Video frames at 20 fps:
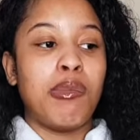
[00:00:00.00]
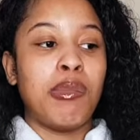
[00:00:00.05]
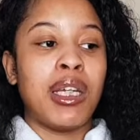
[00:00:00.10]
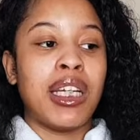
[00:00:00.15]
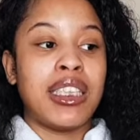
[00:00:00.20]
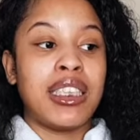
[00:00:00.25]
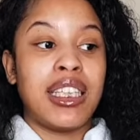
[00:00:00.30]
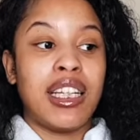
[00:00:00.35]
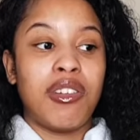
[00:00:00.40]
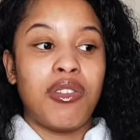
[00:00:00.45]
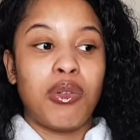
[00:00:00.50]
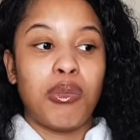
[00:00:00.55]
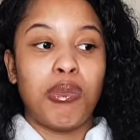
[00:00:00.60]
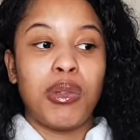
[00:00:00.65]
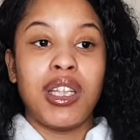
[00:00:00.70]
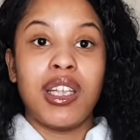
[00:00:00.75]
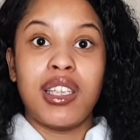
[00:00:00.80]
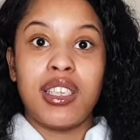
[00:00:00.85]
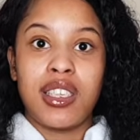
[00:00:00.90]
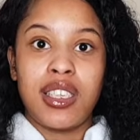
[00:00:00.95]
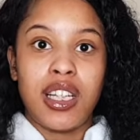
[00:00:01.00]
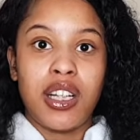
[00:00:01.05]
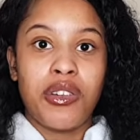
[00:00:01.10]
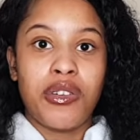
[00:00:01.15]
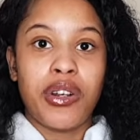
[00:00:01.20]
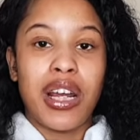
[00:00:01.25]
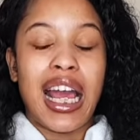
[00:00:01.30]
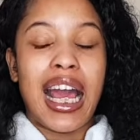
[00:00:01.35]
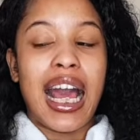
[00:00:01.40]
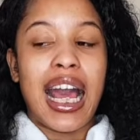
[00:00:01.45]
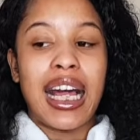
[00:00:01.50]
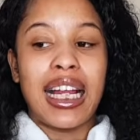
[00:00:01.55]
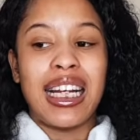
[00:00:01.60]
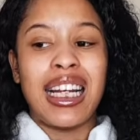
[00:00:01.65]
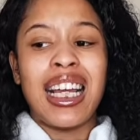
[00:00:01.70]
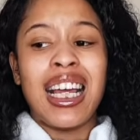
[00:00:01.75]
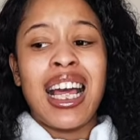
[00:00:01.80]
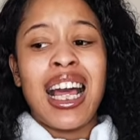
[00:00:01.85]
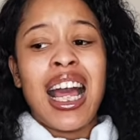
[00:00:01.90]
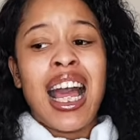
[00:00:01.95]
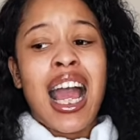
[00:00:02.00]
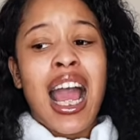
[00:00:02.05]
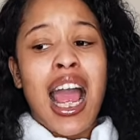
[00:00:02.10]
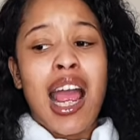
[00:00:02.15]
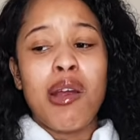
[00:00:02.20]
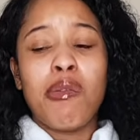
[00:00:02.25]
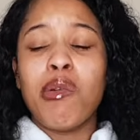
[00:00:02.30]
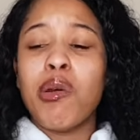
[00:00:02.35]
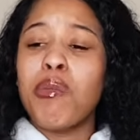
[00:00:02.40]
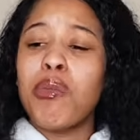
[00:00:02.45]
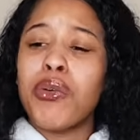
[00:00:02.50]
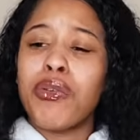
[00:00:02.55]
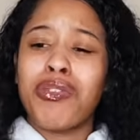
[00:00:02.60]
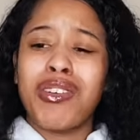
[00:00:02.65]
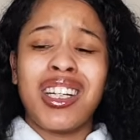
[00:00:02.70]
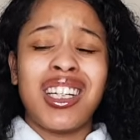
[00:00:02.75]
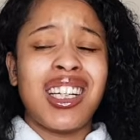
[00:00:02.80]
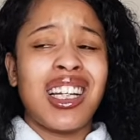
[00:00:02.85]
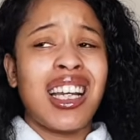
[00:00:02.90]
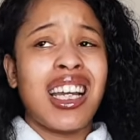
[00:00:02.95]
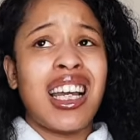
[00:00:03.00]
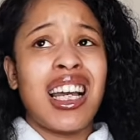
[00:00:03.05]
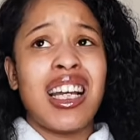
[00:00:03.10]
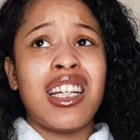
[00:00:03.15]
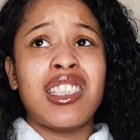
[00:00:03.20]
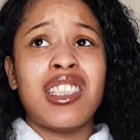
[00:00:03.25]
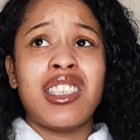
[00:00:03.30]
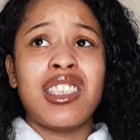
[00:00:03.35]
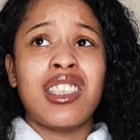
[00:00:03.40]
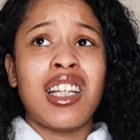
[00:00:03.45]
He had given me The Secret, and I remember reading it and